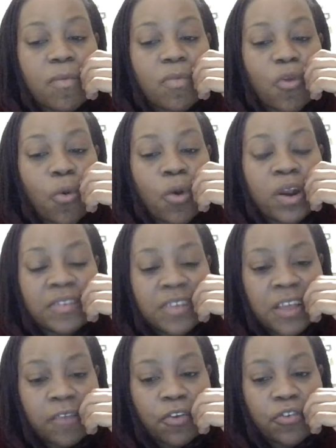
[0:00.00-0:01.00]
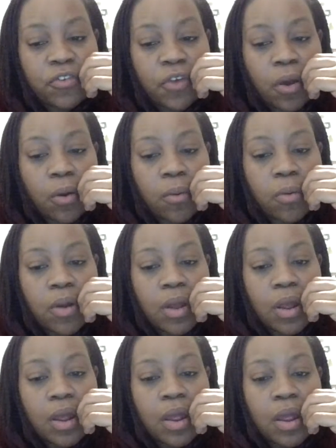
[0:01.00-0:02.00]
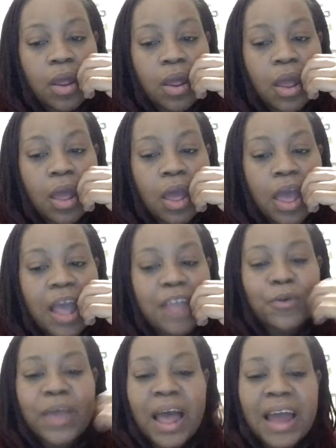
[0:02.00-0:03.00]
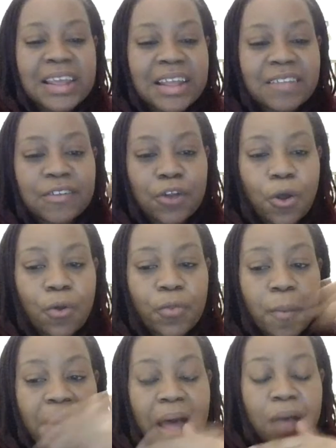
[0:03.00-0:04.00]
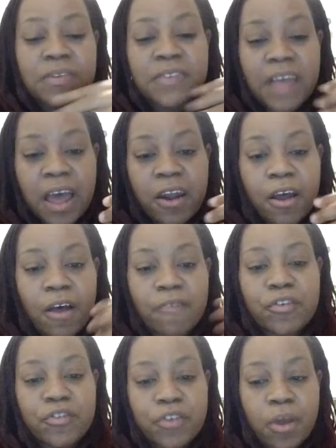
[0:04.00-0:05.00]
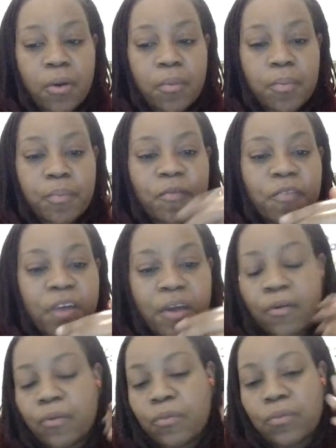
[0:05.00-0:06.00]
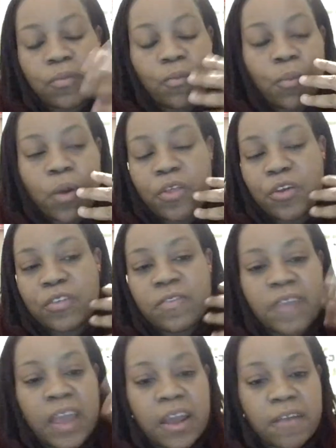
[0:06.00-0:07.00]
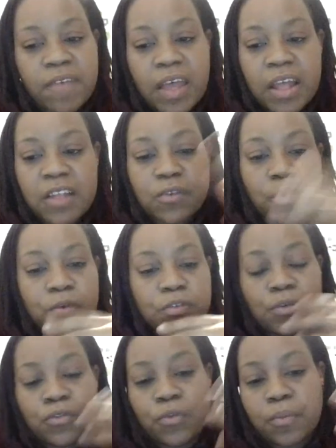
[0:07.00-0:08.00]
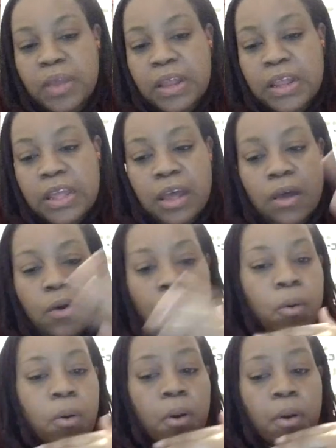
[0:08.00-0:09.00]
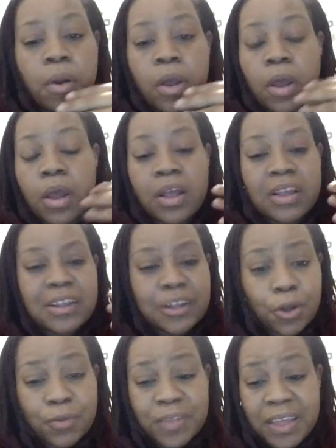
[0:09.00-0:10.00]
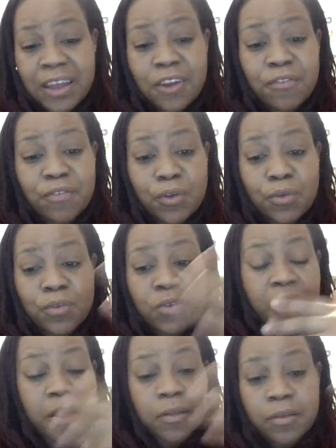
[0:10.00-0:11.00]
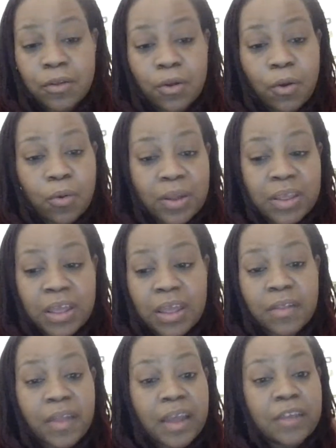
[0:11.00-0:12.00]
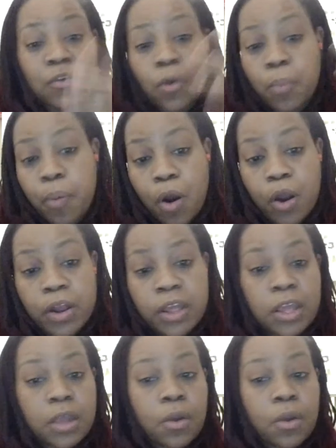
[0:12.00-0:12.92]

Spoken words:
on a TV show, and you kind of get to know them outside of the show, whether it's fan events or social media or the interviews, like again, like Soap Party